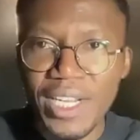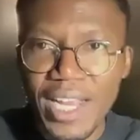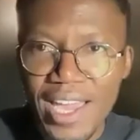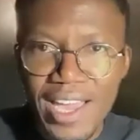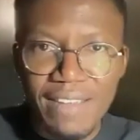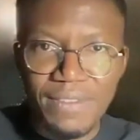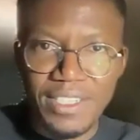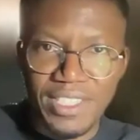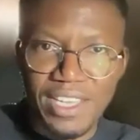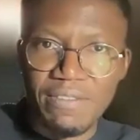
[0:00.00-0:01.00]
putting AI for
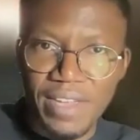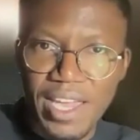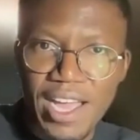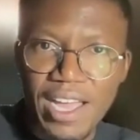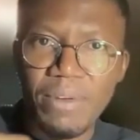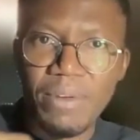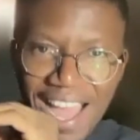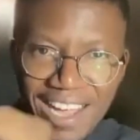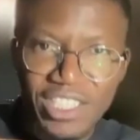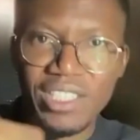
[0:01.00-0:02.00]
the sake of AI, but
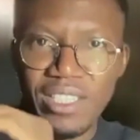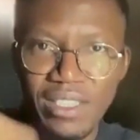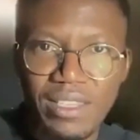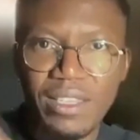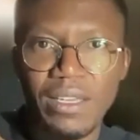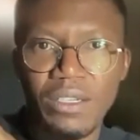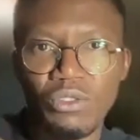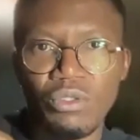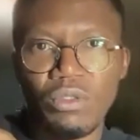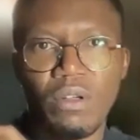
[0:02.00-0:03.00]
actually thinking
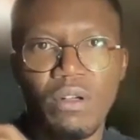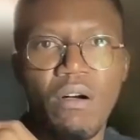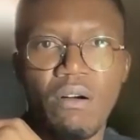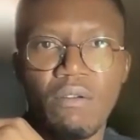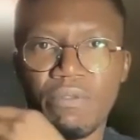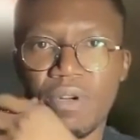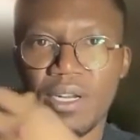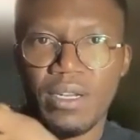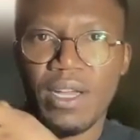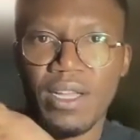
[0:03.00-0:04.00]
through the core
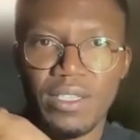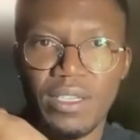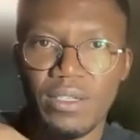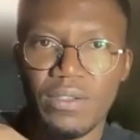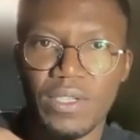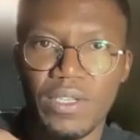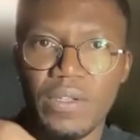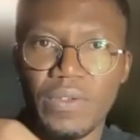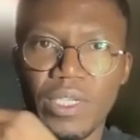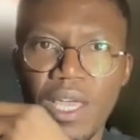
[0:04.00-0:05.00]
offering and asking
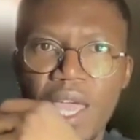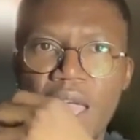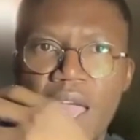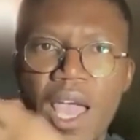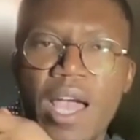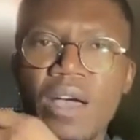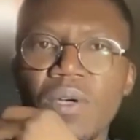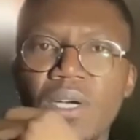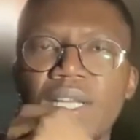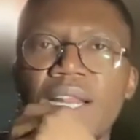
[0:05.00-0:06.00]
yourselves,
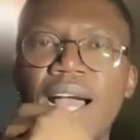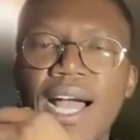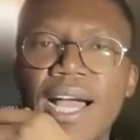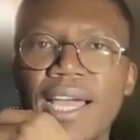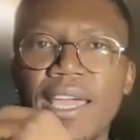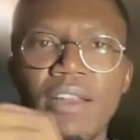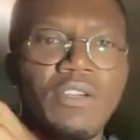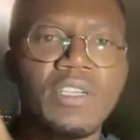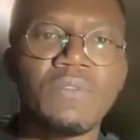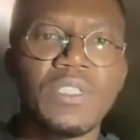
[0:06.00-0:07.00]
how can I
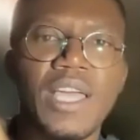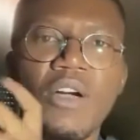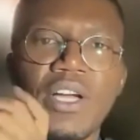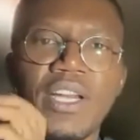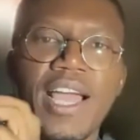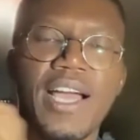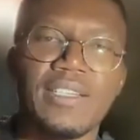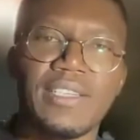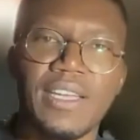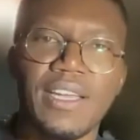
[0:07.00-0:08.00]
not even say how can I
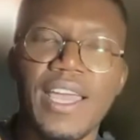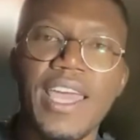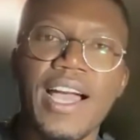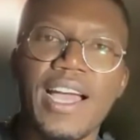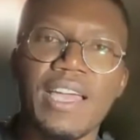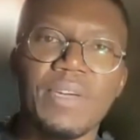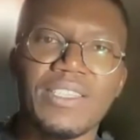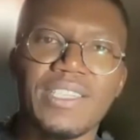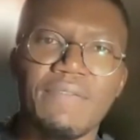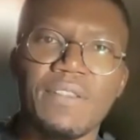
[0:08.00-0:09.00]
add the AI,
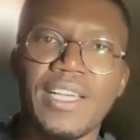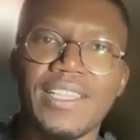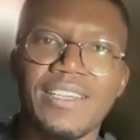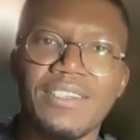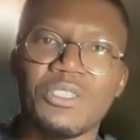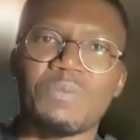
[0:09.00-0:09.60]
because I feel like that